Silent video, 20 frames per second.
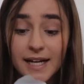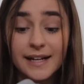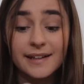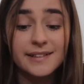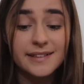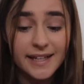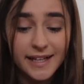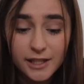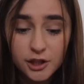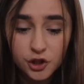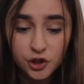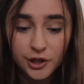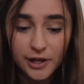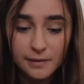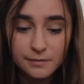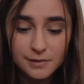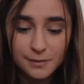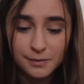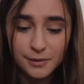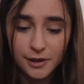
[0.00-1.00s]
It has six
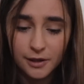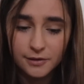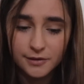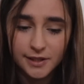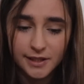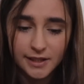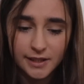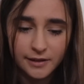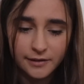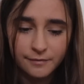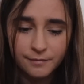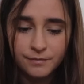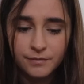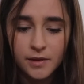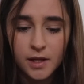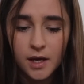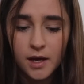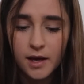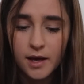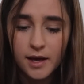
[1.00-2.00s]
grams of protein.
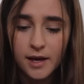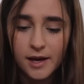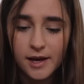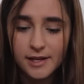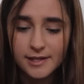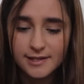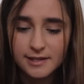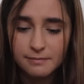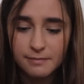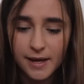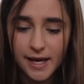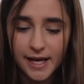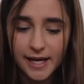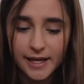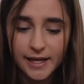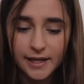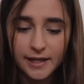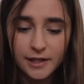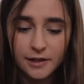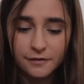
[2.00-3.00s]
It's
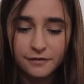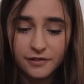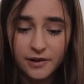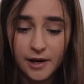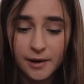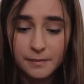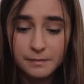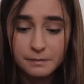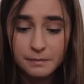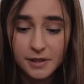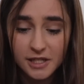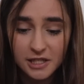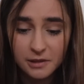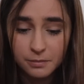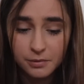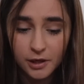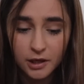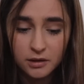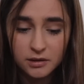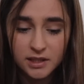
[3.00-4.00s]
made from pea
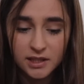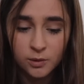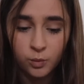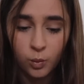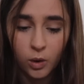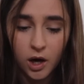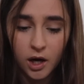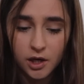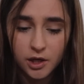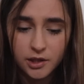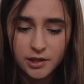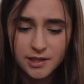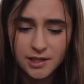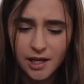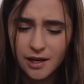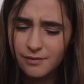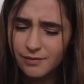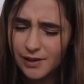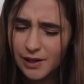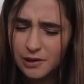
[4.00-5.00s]
protein water,
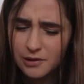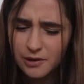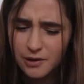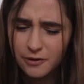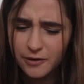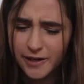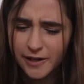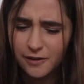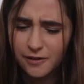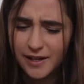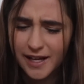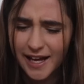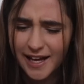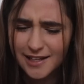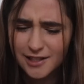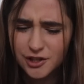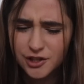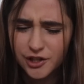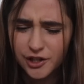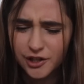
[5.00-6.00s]
sunflower oil,
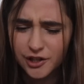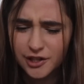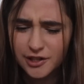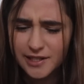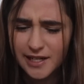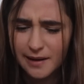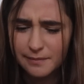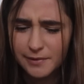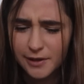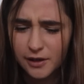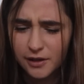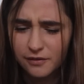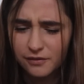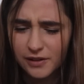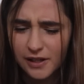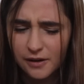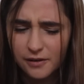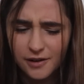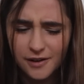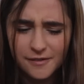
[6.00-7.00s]
cane sugar, tapioca
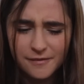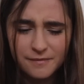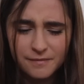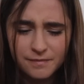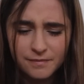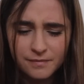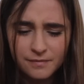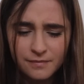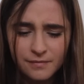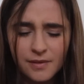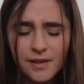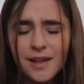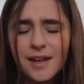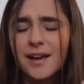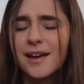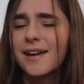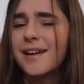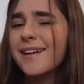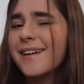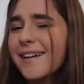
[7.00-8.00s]
flour.
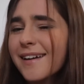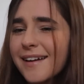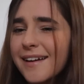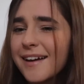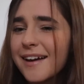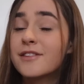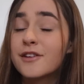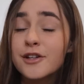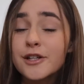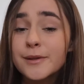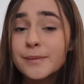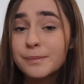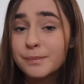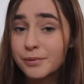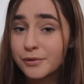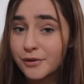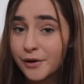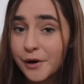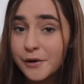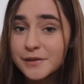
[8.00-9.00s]
There's
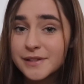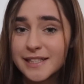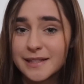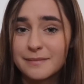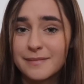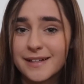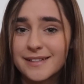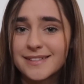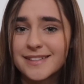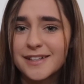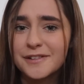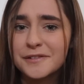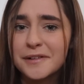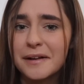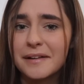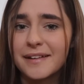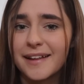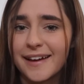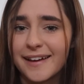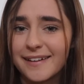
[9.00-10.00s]
protein, but it's still
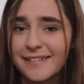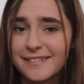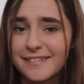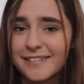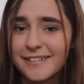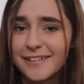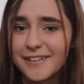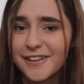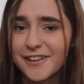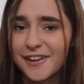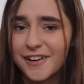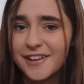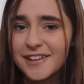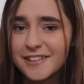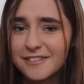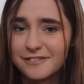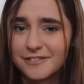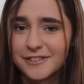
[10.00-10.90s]
not like good